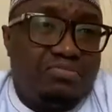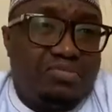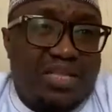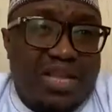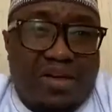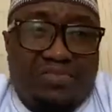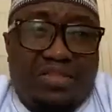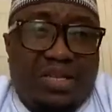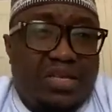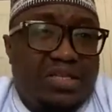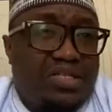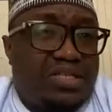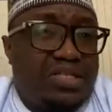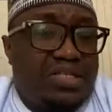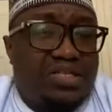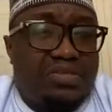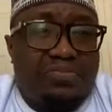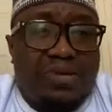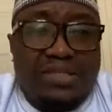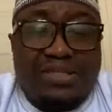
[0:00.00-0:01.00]
After the
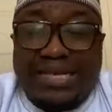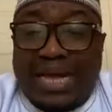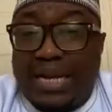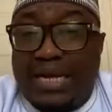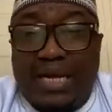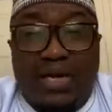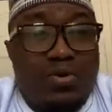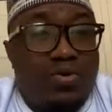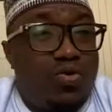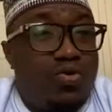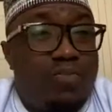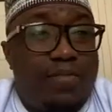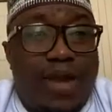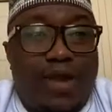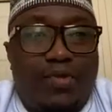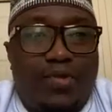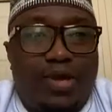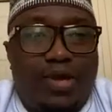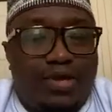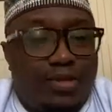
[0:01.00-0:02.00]
6 months, I can go my
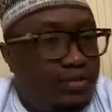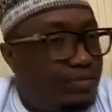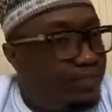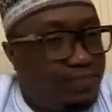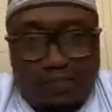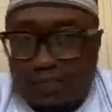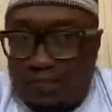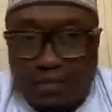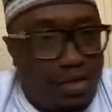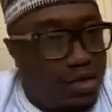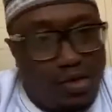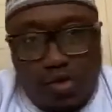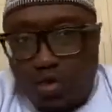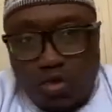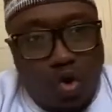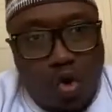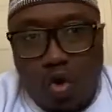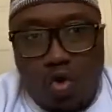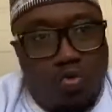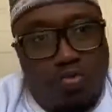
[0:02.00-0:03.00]
way.
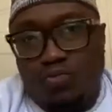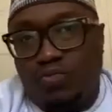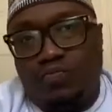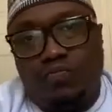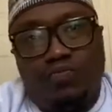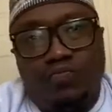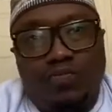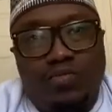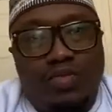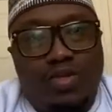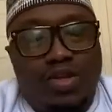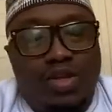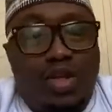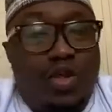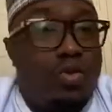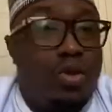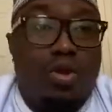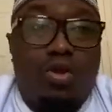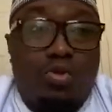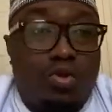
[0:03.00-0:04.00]
No,
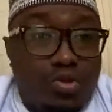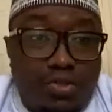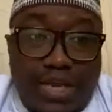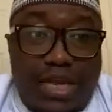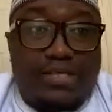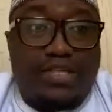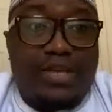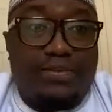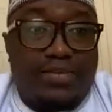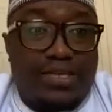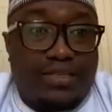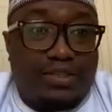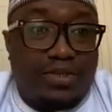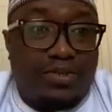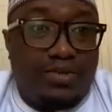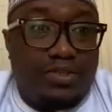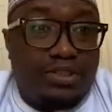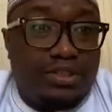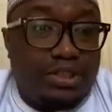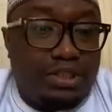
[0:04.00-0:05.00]
you're not going to accept such a
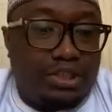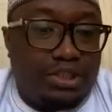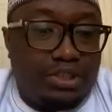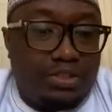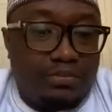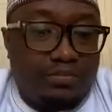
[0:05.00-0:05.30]
condition.